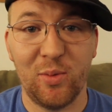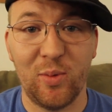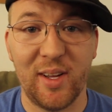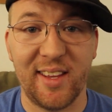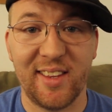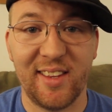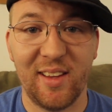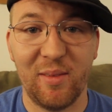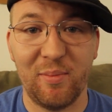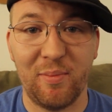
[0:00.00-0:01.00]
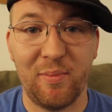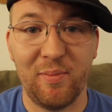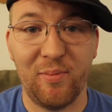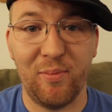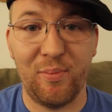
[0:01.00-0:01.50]
with
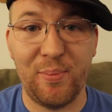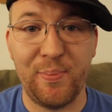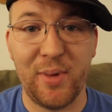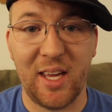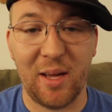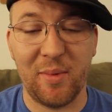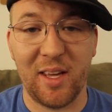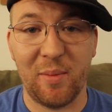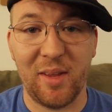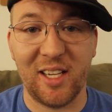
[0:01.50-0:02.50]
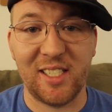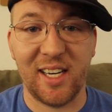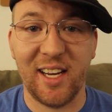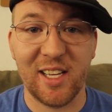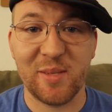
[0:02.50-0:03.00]
becoming a
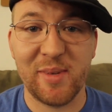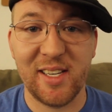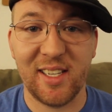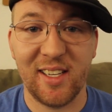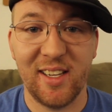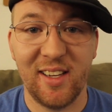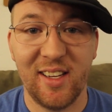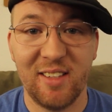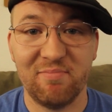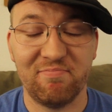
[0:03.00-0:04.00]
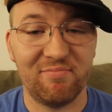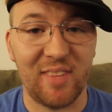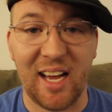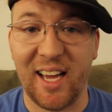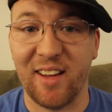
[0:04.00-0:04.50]
military husband,
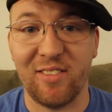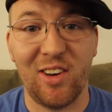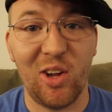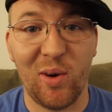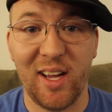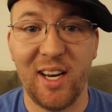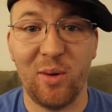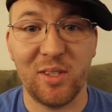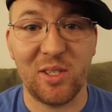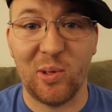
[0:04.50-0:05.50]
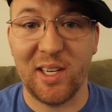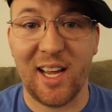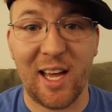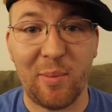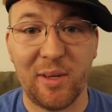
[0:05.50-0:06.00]
I have no idea what's going to
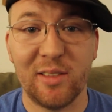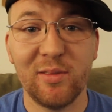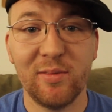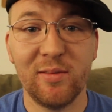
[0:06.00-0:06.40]
happen.